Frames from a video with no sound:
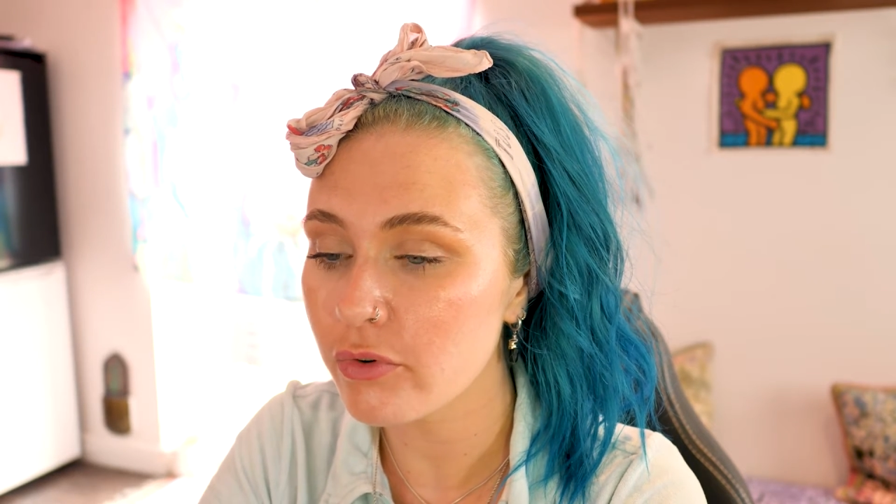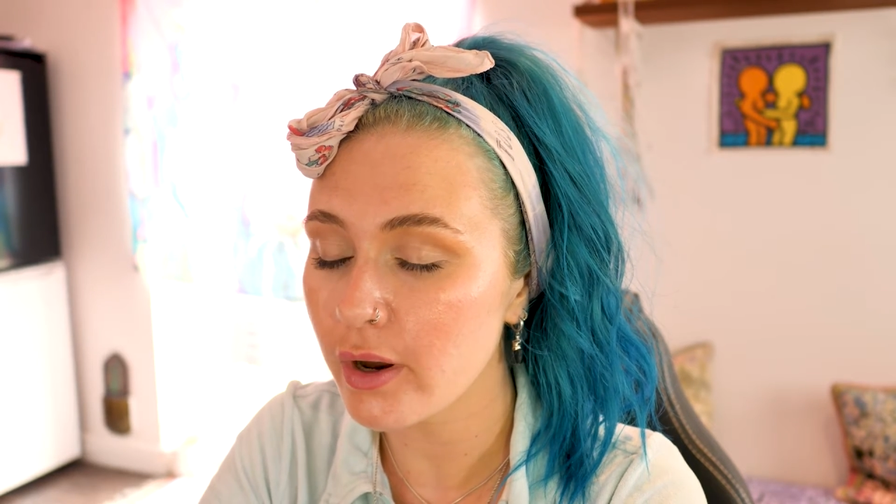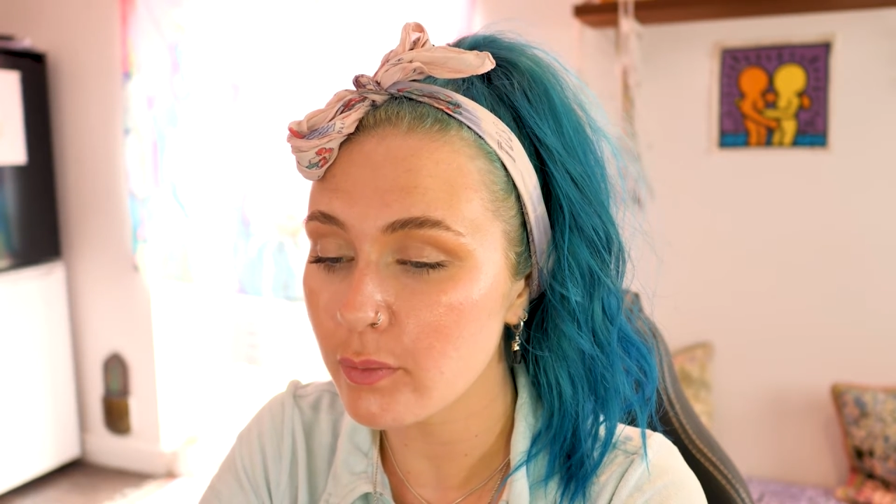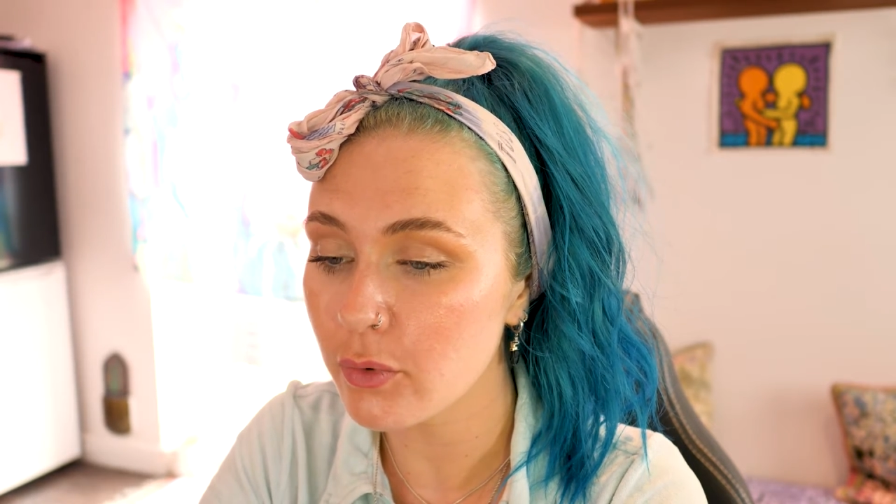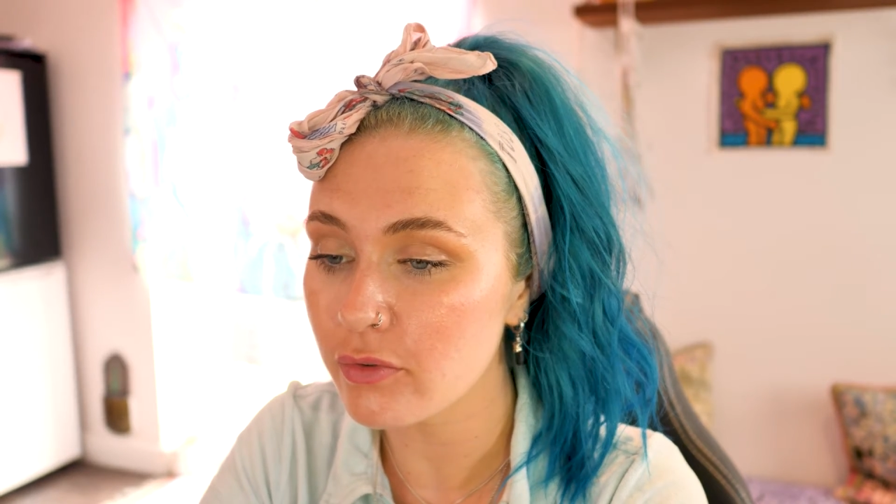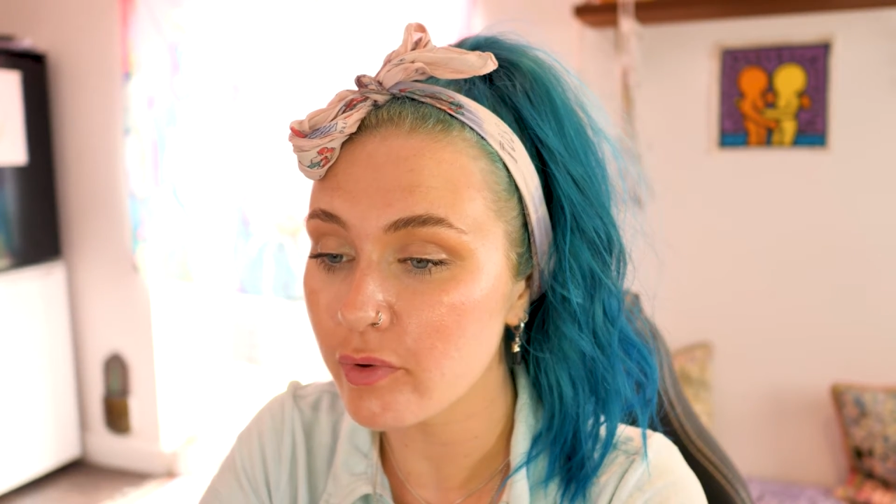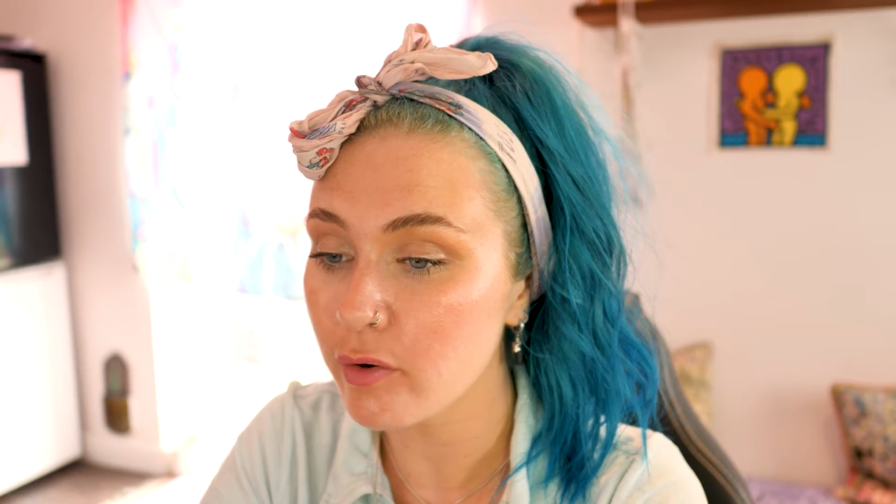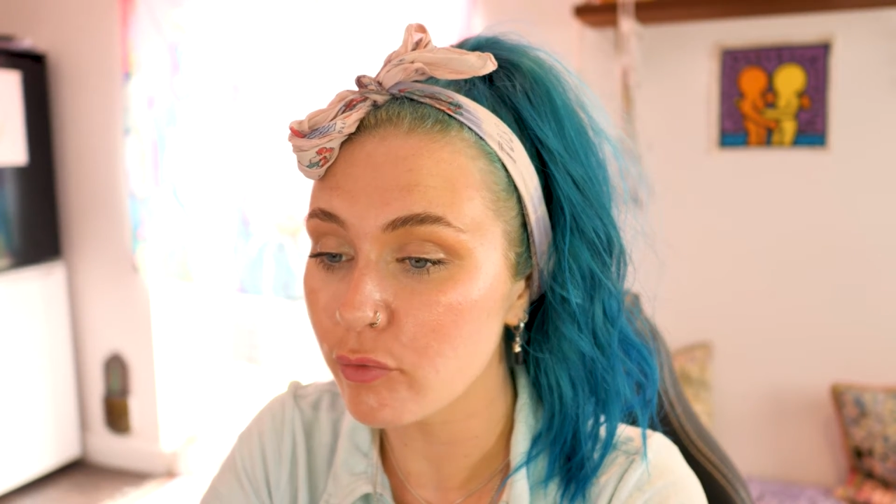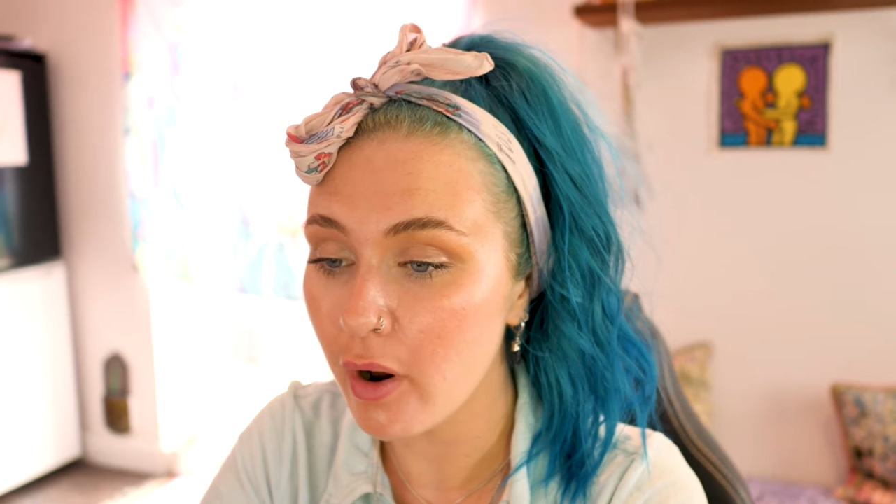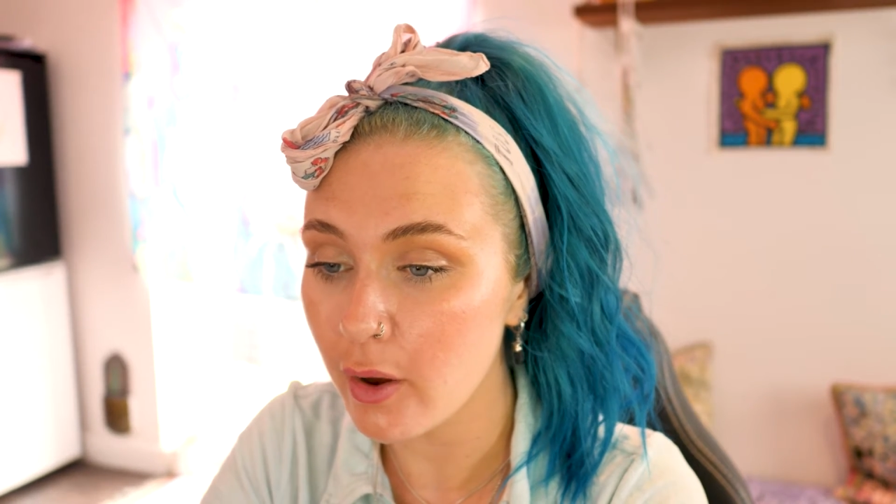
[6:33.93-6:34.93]
grain wolf,
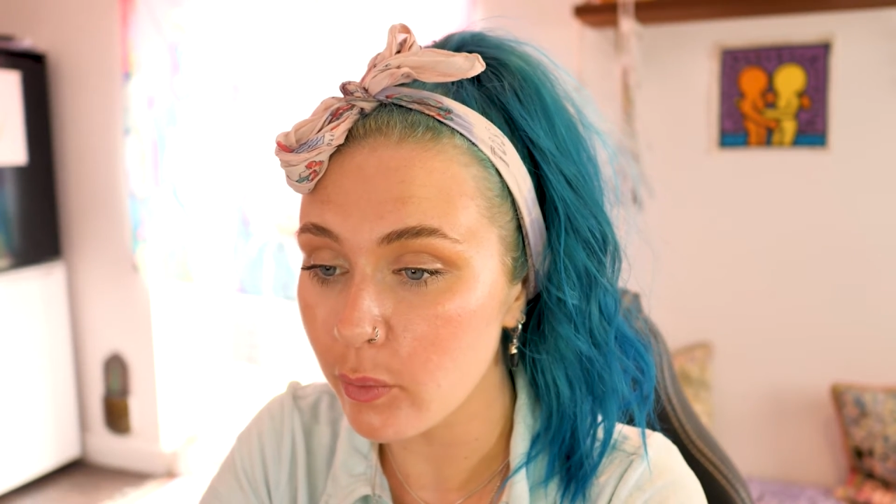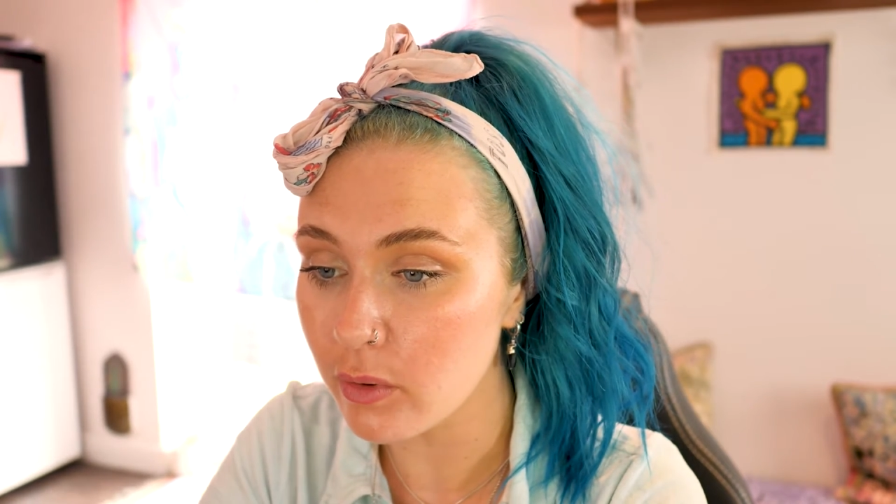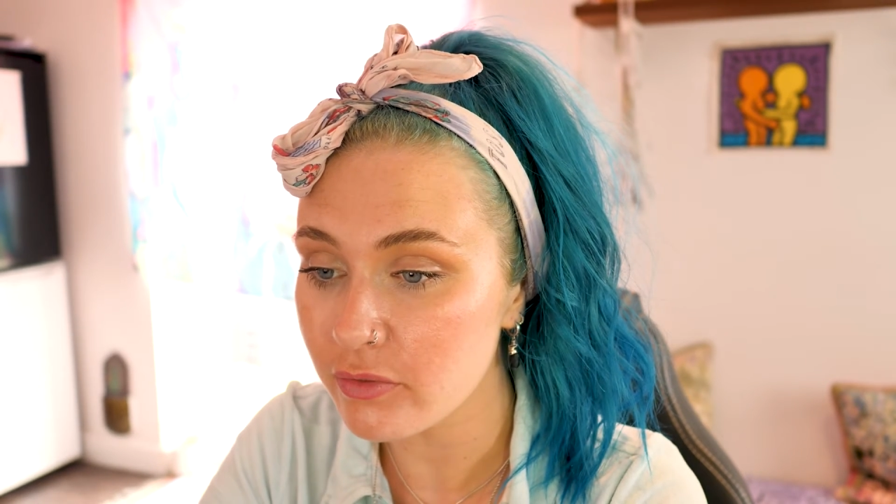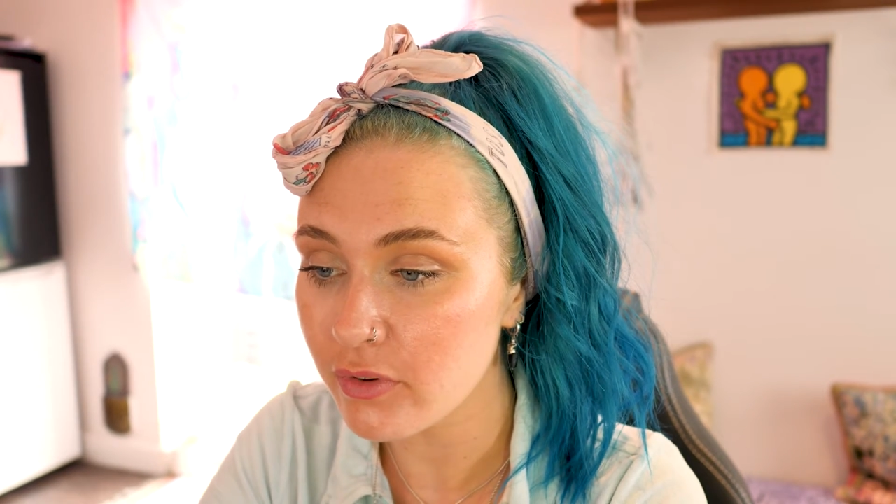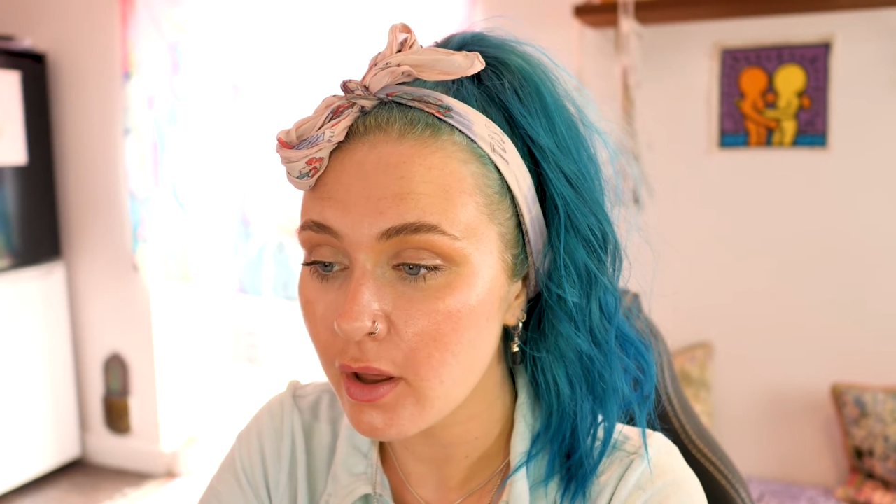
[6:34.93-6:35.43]
and rye wolf